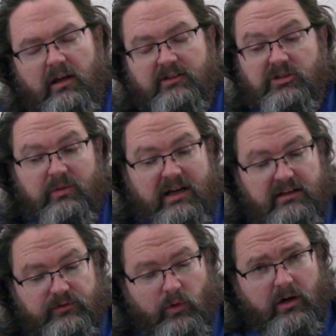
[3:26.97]
So we got
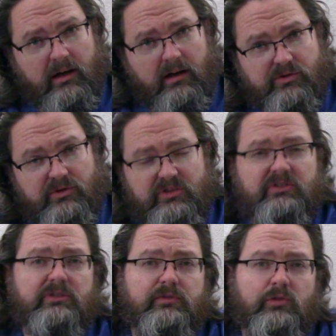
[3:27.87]
the four
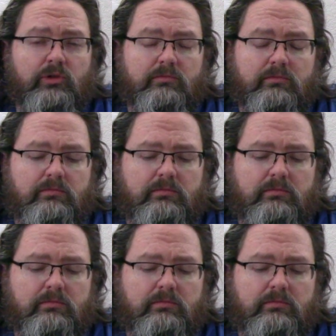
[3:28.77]
characteristics of form